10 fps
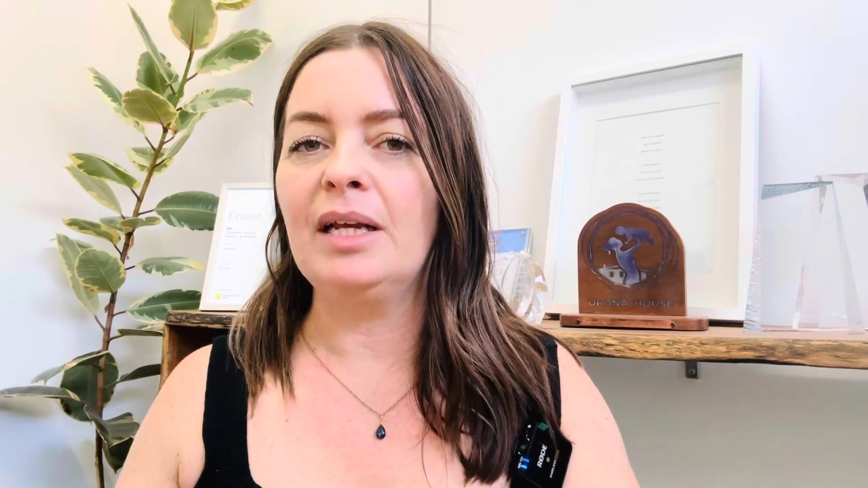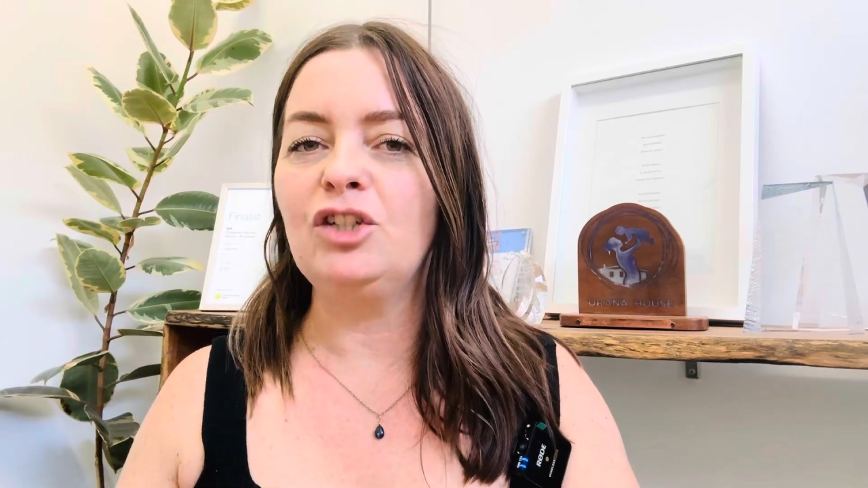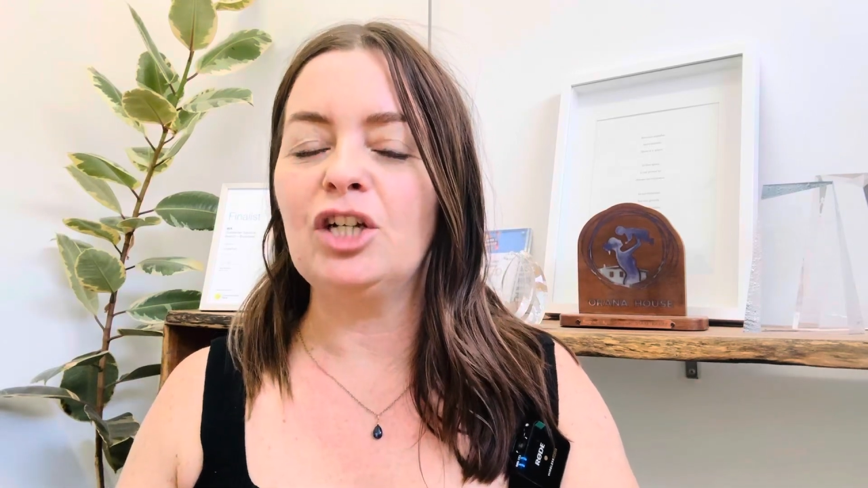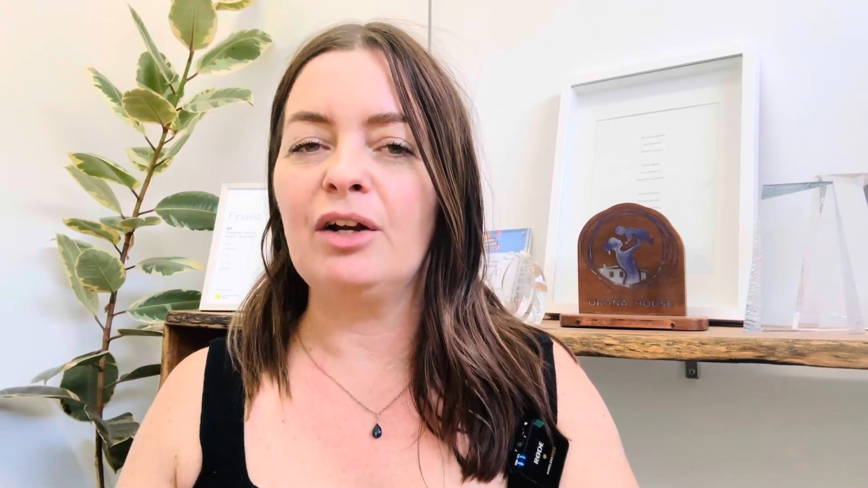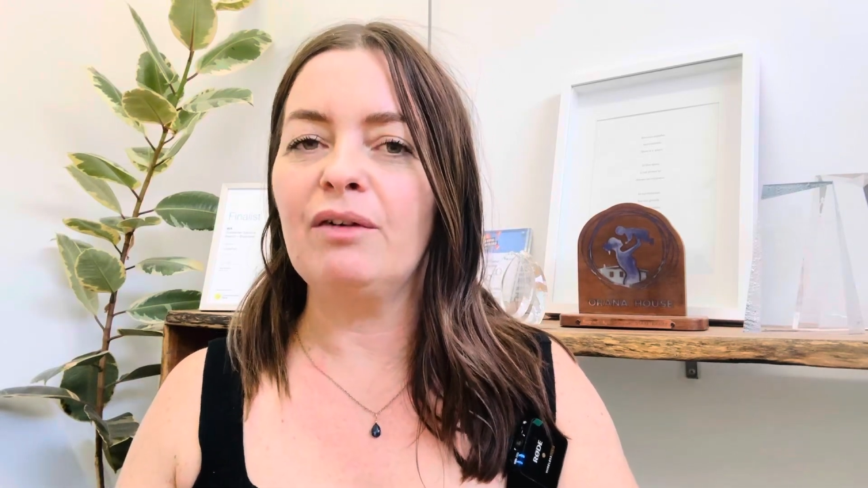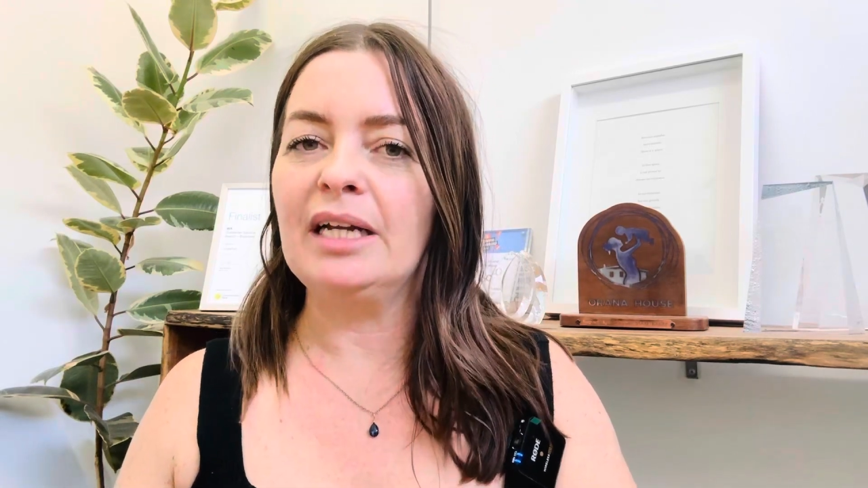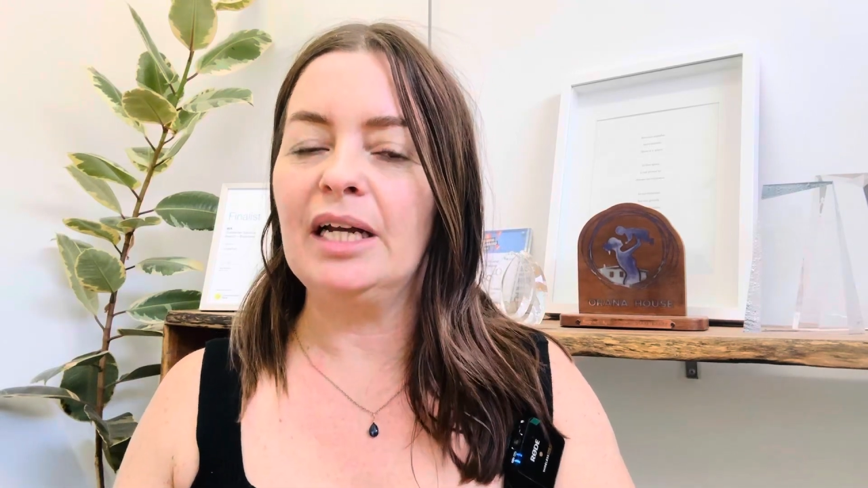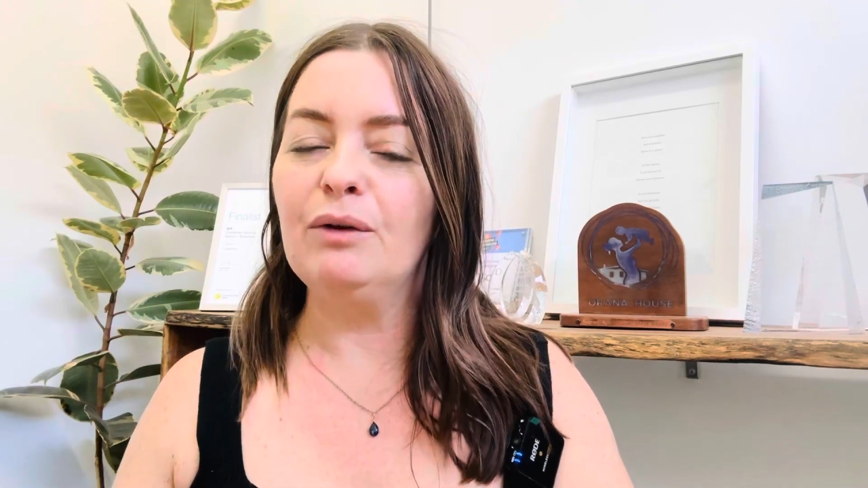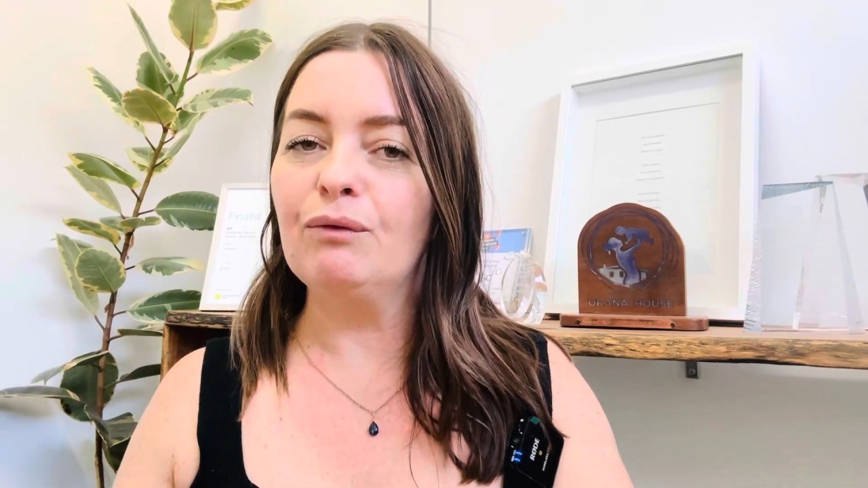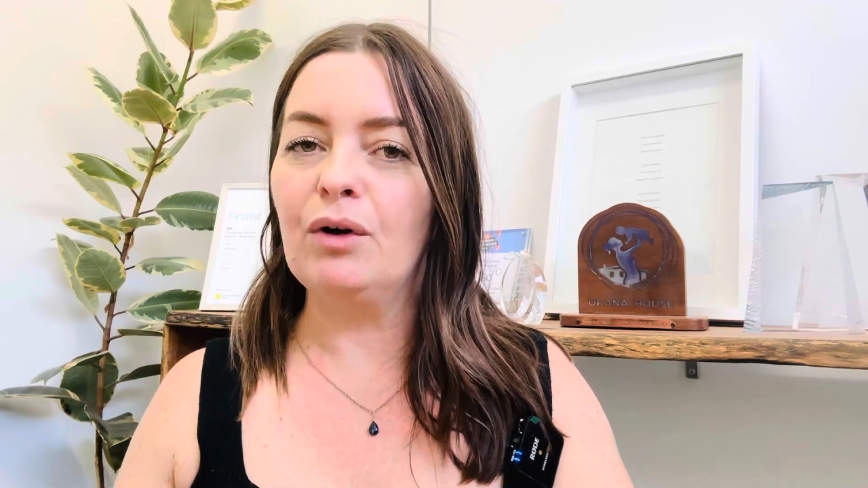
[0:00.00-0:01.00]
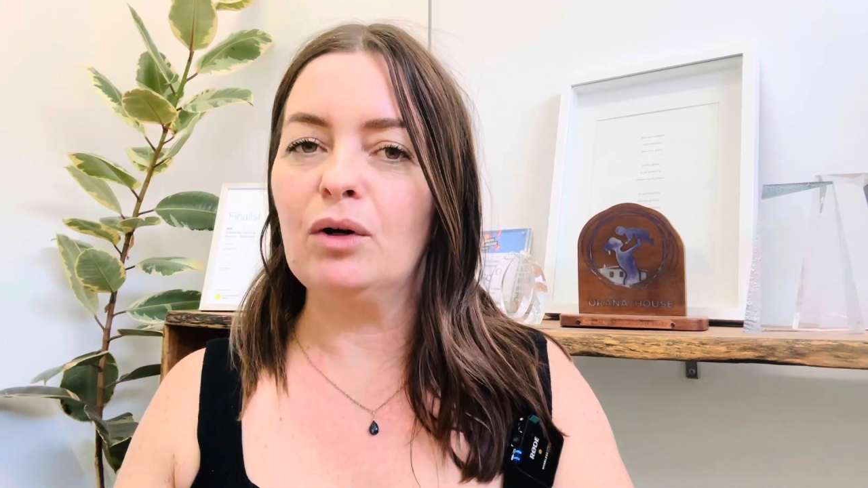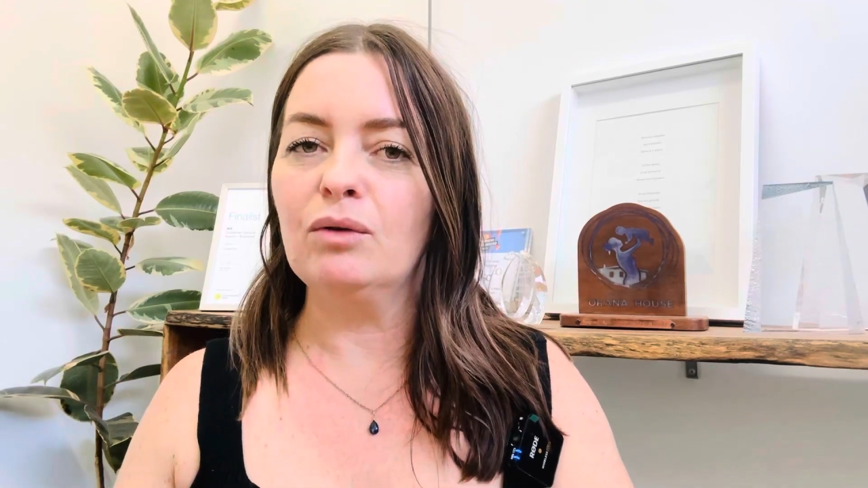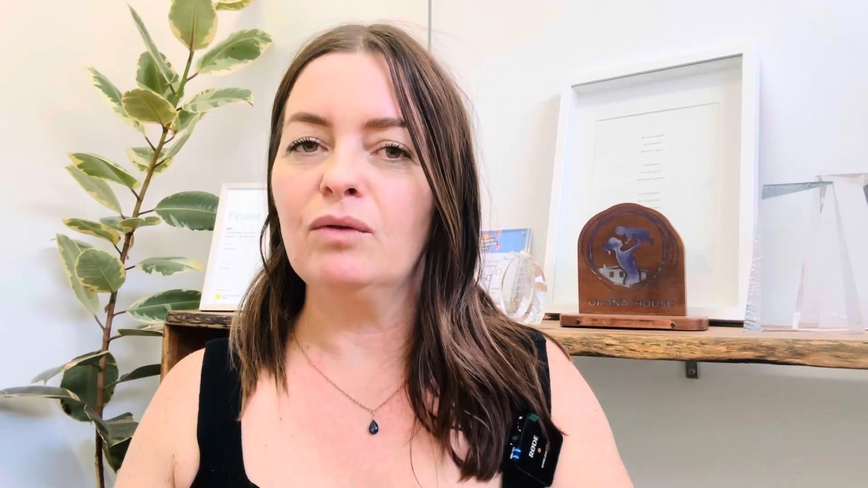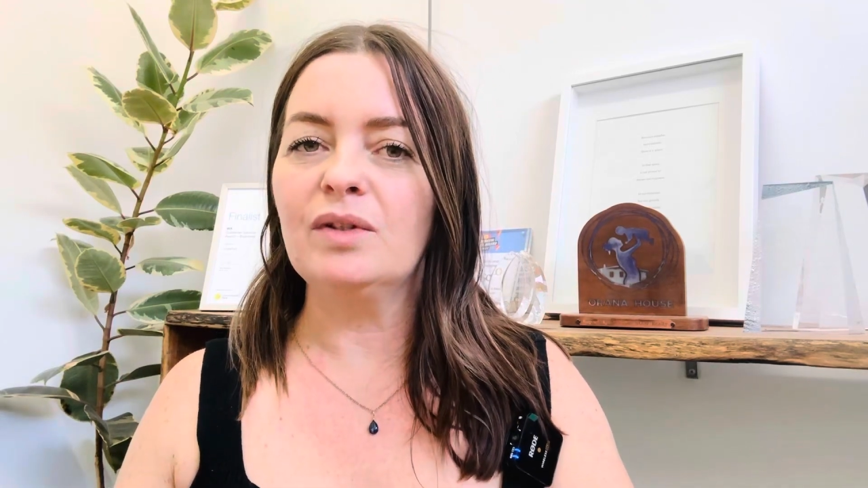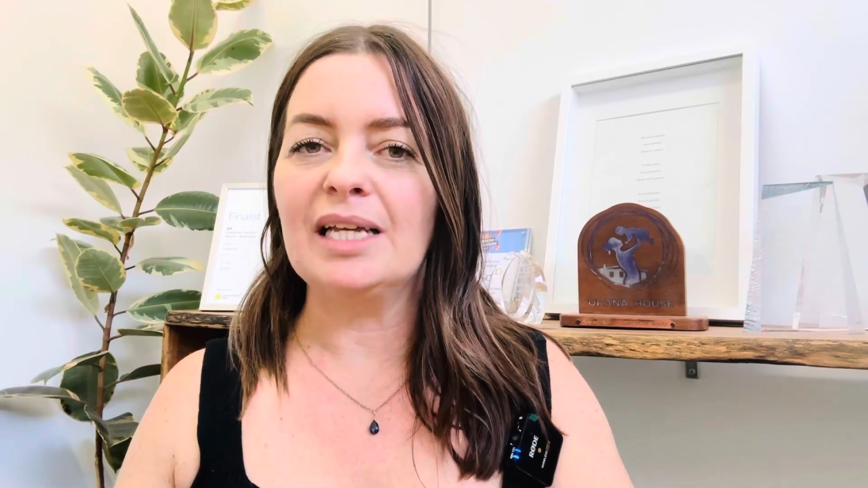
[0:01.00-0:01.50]
generally
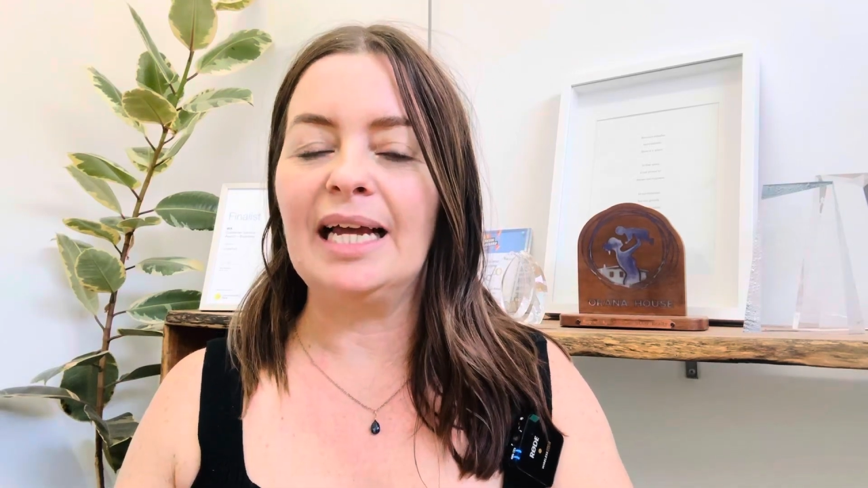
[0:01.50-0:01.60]
involves